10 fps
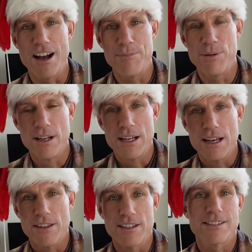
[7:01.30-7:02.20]
up
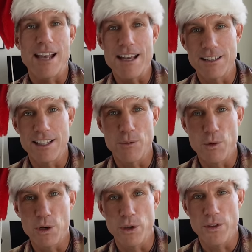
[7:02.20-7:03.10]
the cycling
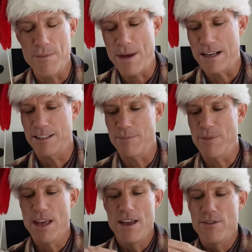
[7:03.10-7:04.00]
world. They make
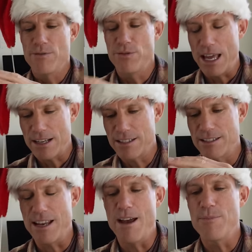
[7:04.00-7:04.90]
some flex
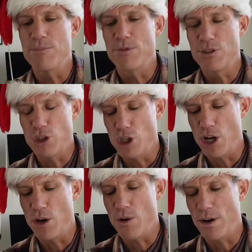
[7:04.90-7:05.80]
stems, you
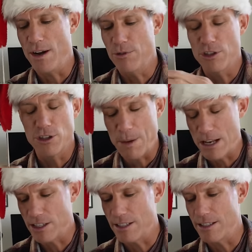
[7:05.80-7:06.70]
know,
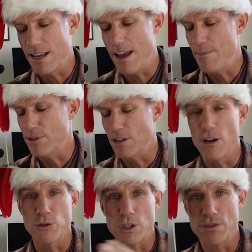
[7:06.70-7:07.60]
suspension stems and
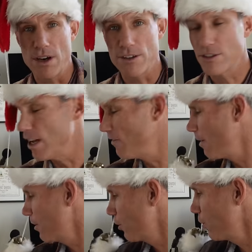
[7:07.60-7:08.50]
all sorts of other stuff.
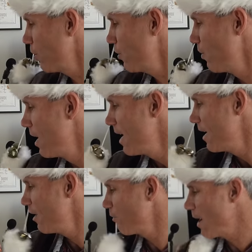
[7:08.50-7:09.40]
I'm gonna show you
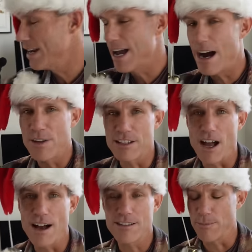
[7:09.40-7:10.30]
here right now these
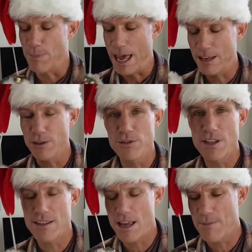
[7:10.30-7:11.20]
awesome pedals that they